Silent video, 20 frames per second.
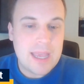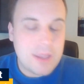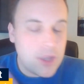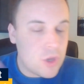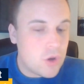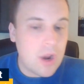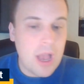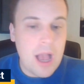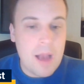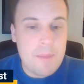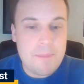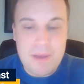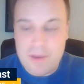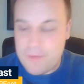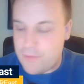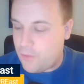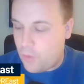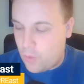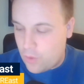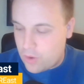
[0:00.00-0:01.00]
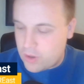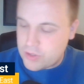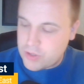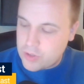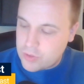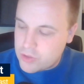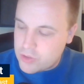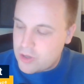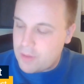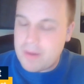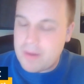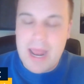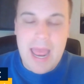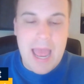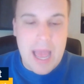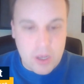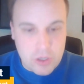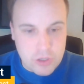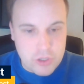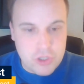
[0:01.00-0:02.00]
you're up at four. So someone
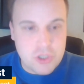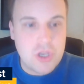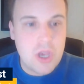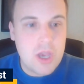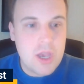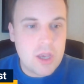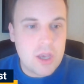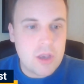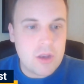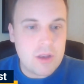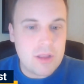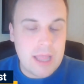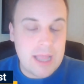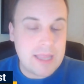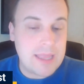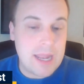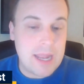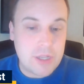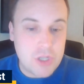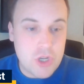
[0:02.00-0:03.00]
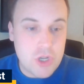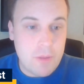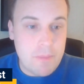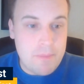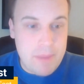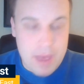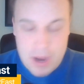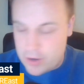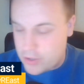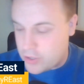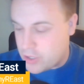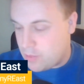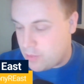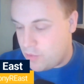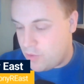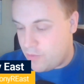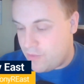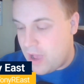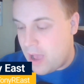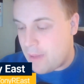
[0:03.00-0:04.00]
else could like that. It's still better to
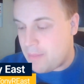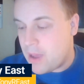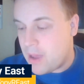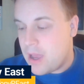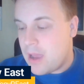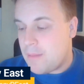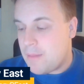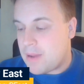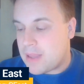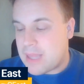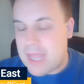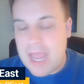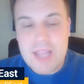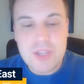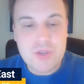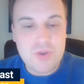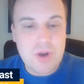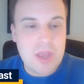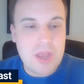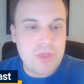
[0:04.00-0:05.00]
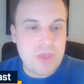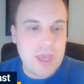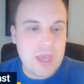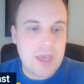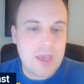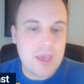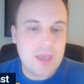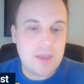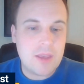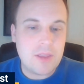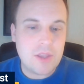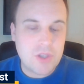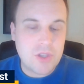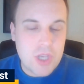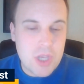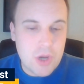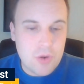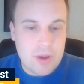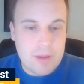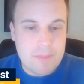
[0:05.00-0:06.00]
move up. But that's where I think the
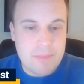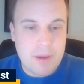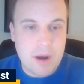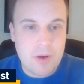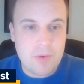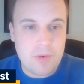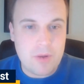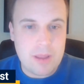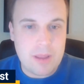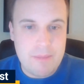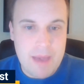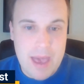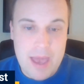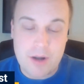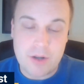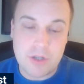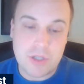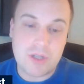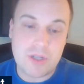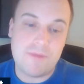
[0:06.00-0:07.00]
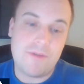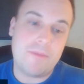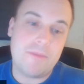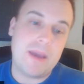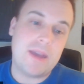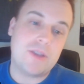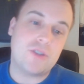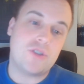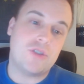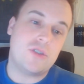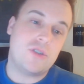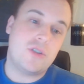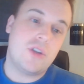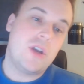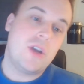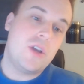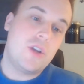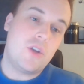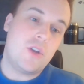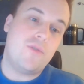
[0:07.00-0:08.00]
tiering part really matters, because if the Pacers
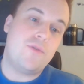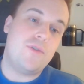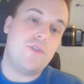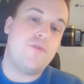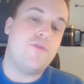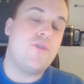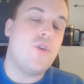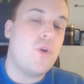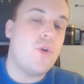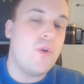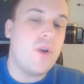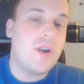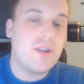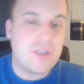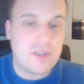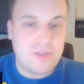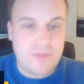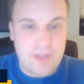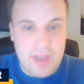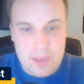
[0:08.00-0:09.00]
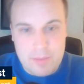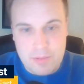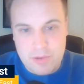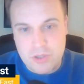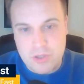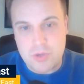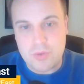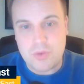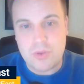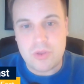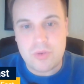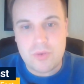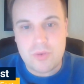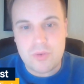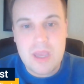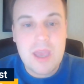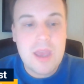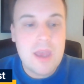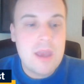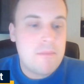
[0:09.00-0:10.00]
don't view forwards as valuable as two and
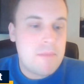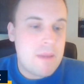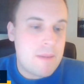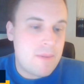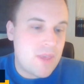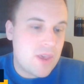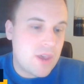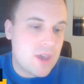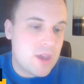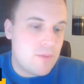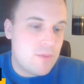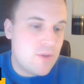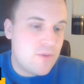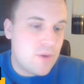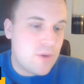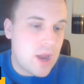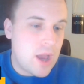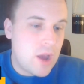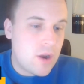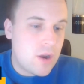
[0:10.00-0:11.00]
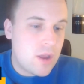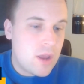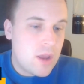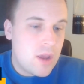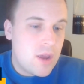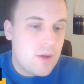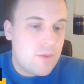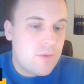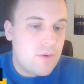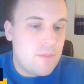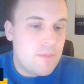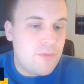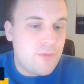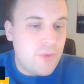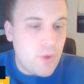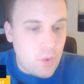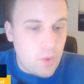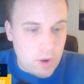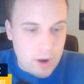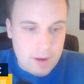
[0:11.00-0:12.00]
three, maybe they can move around from
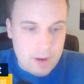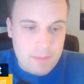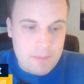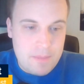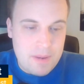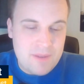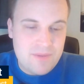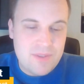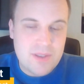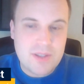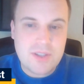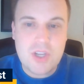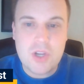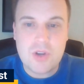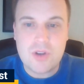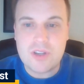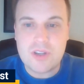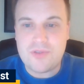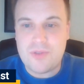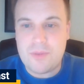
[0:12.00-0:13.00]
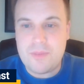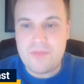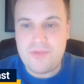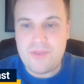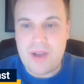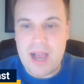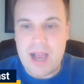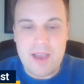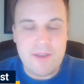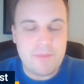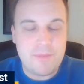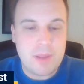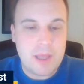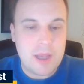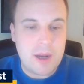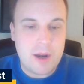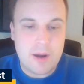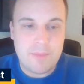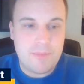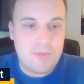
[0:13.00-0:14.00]
four. But if the tier is from five,
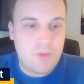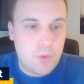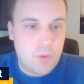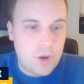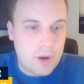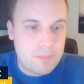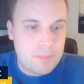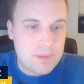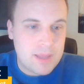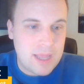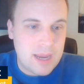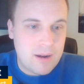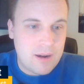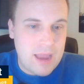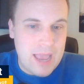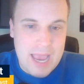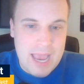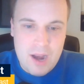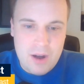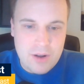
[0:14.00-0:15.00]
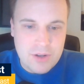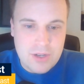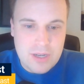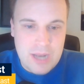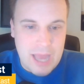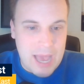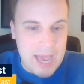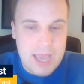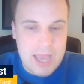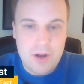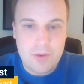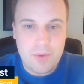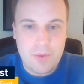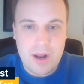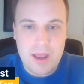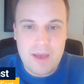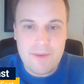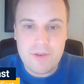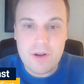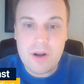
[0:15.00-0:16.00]
player four to player eight or nine or
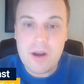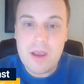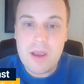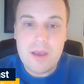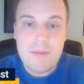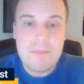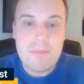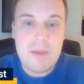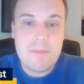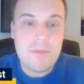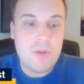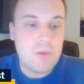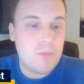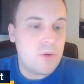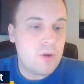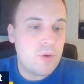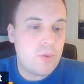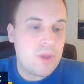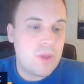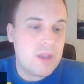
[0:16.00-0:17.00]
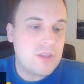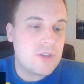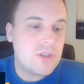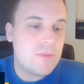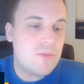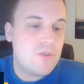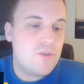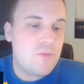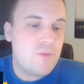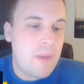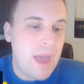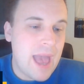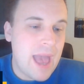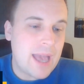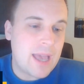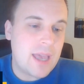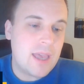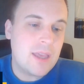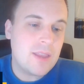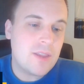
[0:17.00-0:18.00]
whatever, maybe you're more willing to move
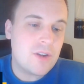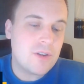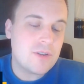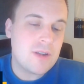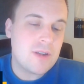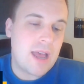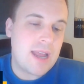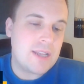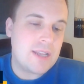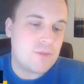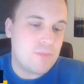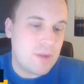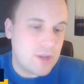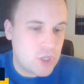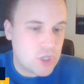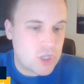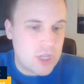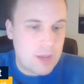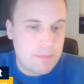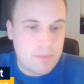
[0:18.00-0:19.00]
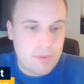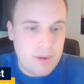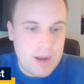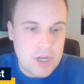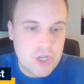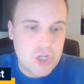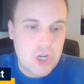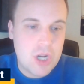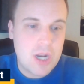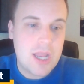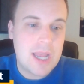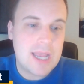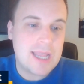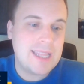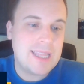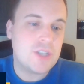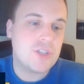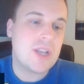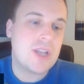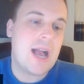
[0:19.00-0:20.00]
back. There's not as much separation,
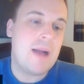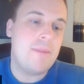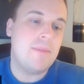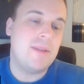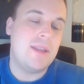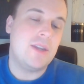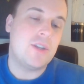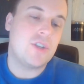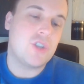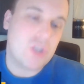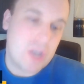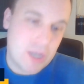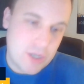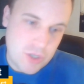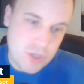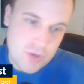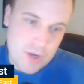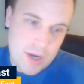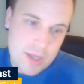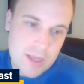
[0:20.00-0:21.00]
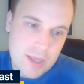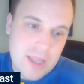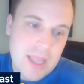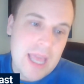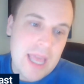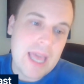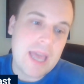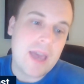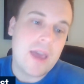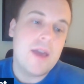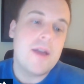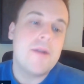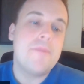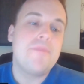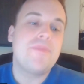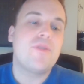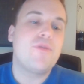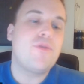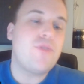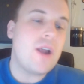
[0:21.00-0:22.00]
at least commonly discussed around the league,
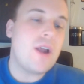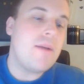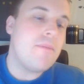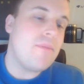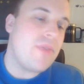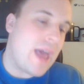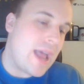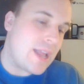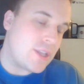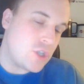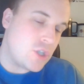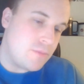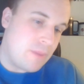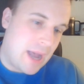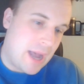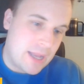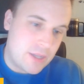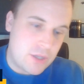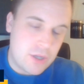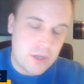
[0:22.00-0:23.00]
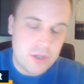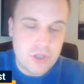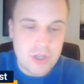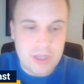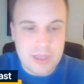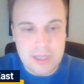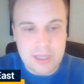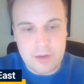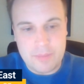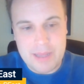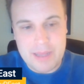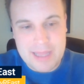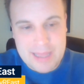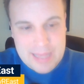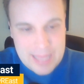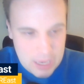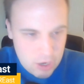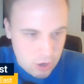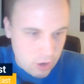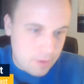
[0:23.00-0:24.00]
from that spot to a little bit
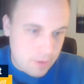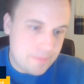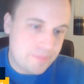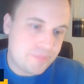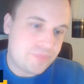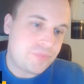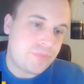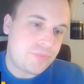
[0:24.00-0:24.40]
later